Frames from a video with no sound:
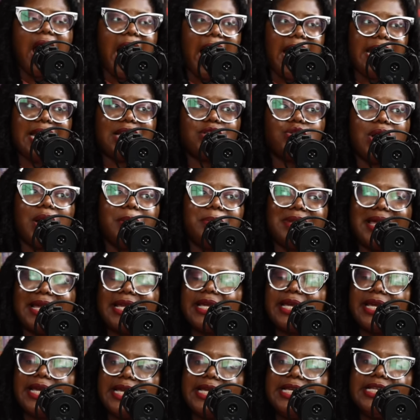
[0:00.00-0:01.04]
and that's why I'm
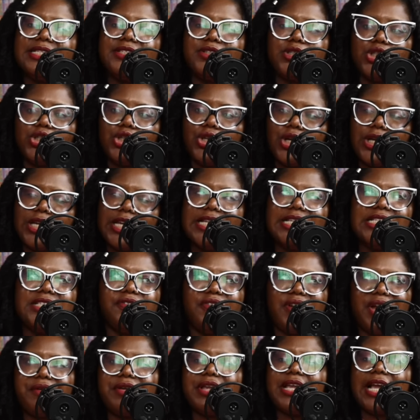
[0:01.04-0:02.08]
like, he's he's
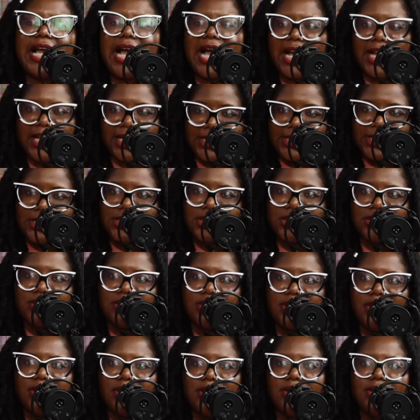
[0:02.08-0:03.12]
very kind.
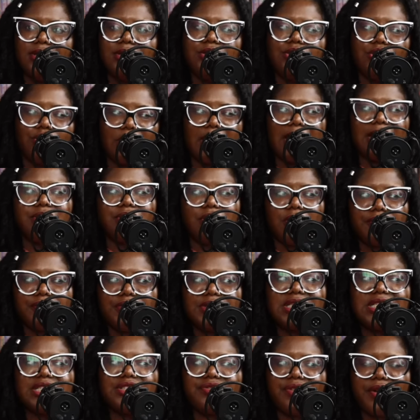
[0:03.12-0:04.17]
Duke
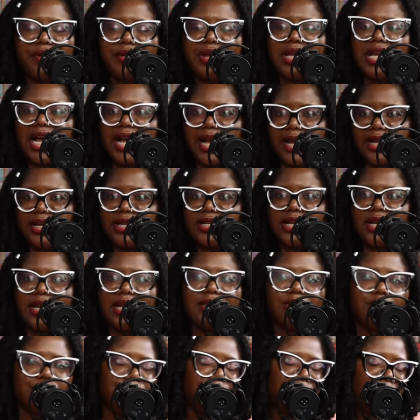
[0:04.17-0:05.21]
Adolphus is very kind, and I
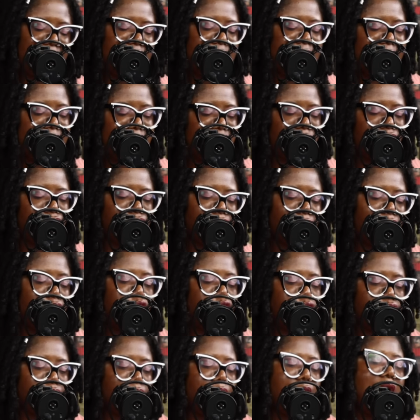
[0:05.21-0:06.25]
do think that he's on the wrong
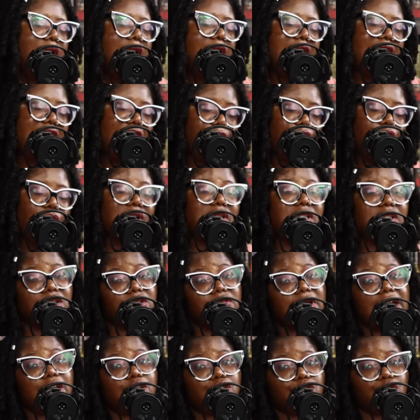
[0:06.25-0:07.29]
show. If he was on the
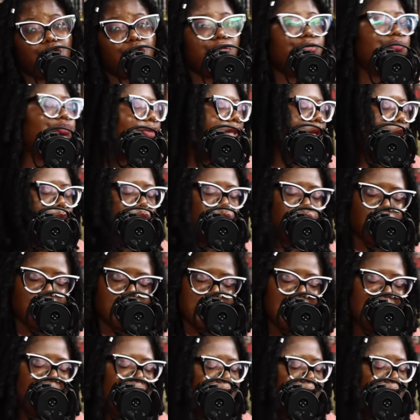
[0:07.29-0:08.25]
right show, he would totally